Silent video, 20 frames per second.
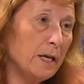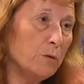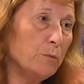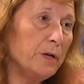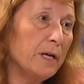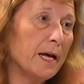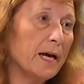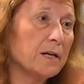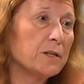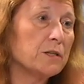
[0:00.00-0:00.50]

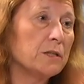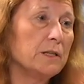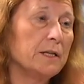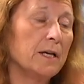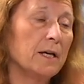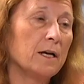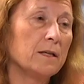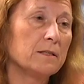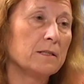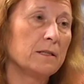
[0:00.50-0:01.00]
we actually
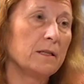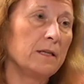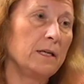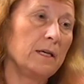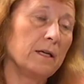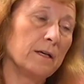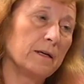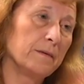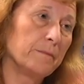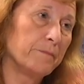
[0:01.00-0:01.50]
asked
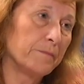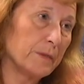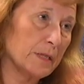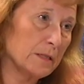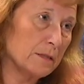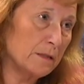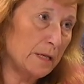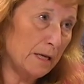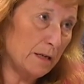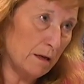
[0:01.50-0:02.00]
the uh,
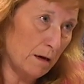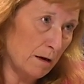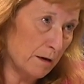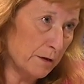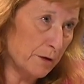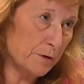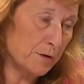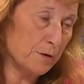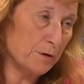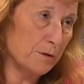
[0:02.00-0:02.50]
state
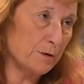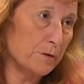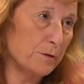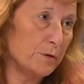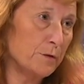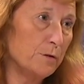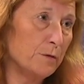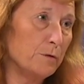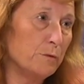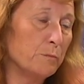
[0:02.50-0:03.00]
auditor
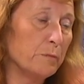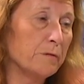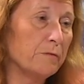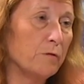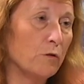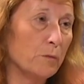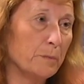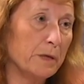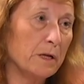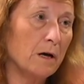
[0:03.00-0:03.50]
to
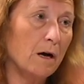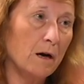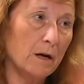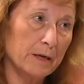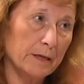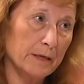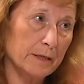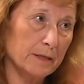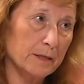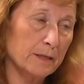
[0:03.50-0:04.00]
perform an
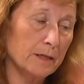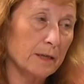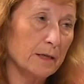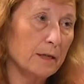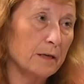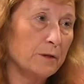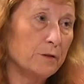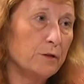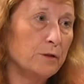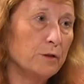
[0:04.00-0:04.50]
audit
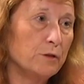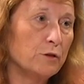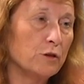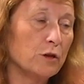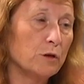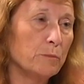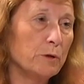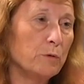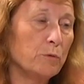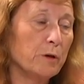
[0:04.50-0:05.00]
to
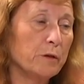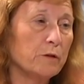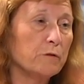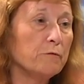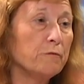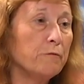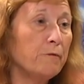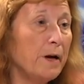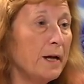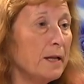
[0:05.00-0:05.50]
determine whether
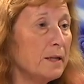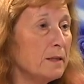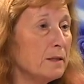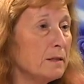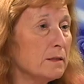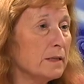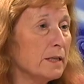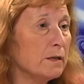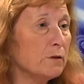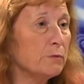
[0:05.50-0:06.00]

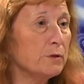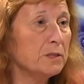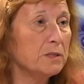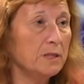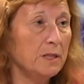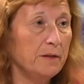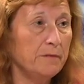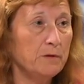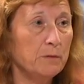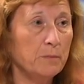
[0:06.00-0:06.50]
funds that are
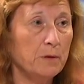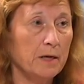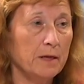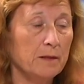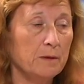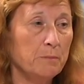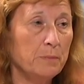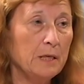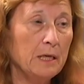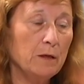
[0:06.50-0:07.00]
received by
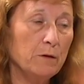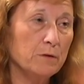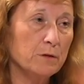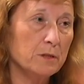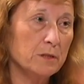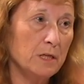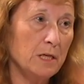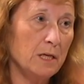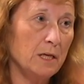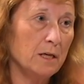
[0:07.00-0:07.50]
the
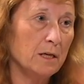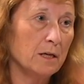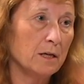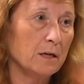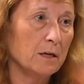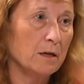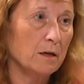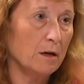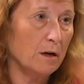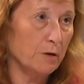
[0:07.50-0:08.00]
PUC
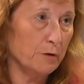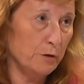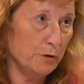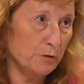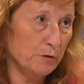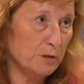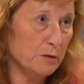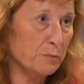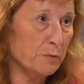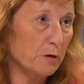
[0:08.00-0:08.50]
are
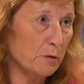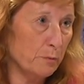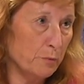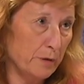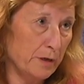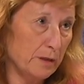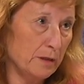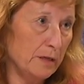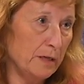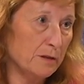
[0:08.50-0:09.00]
used
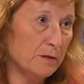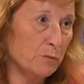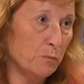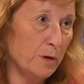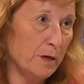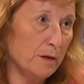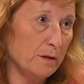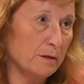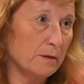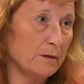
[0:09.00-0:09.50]
appropriately as
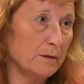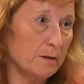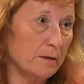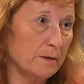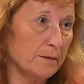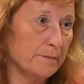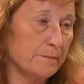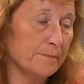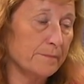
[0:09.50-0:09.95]
well. All right.